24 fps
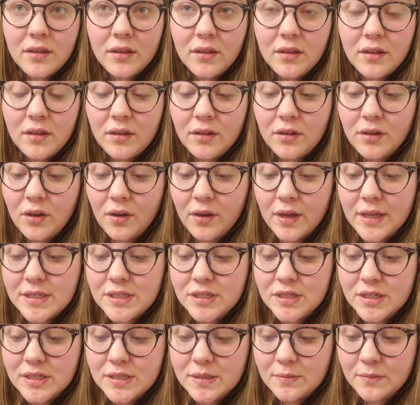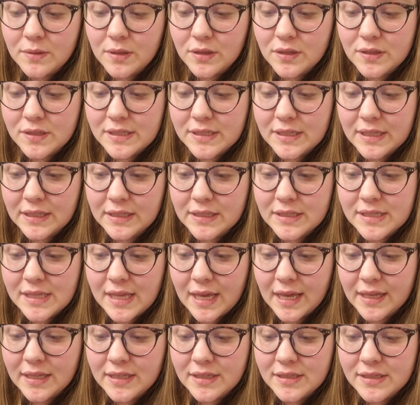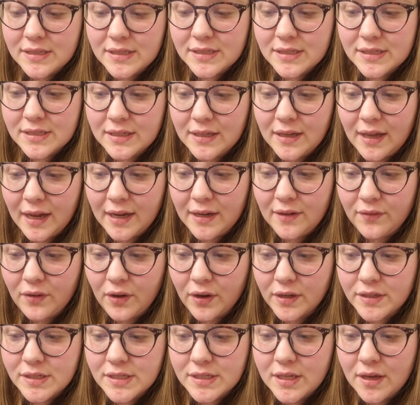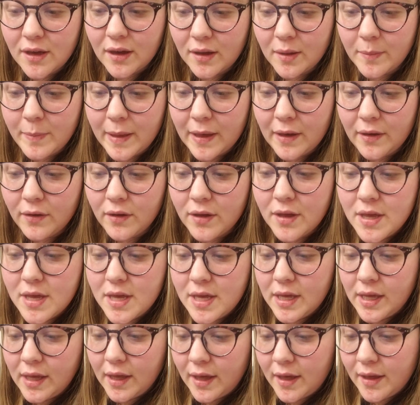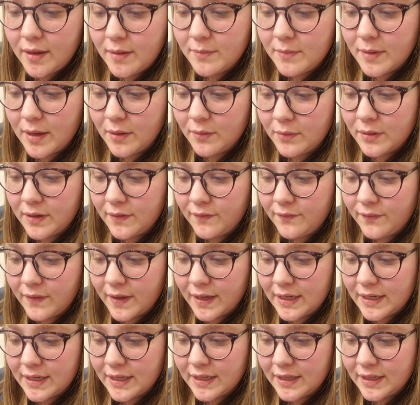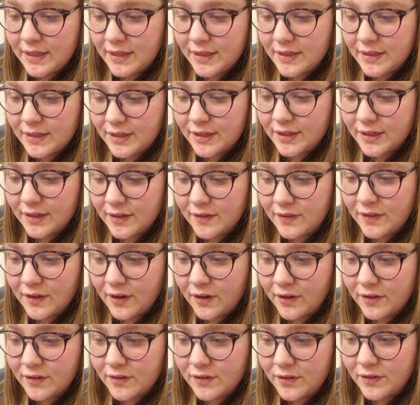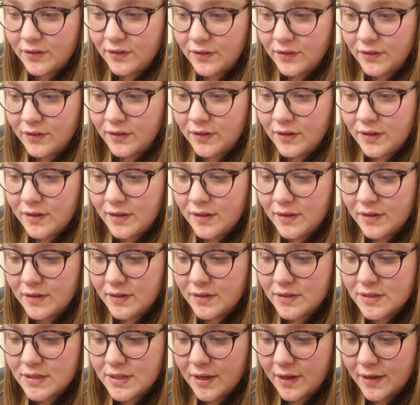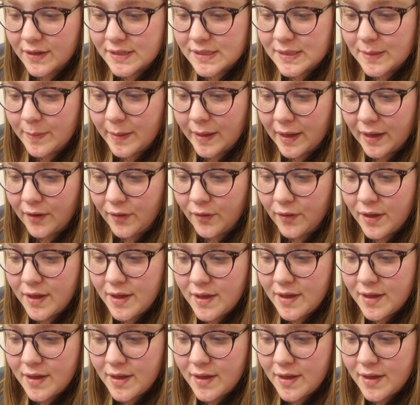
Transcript: it's just one of those things that's kind of hard to talk about. I want to find it here. The article talks about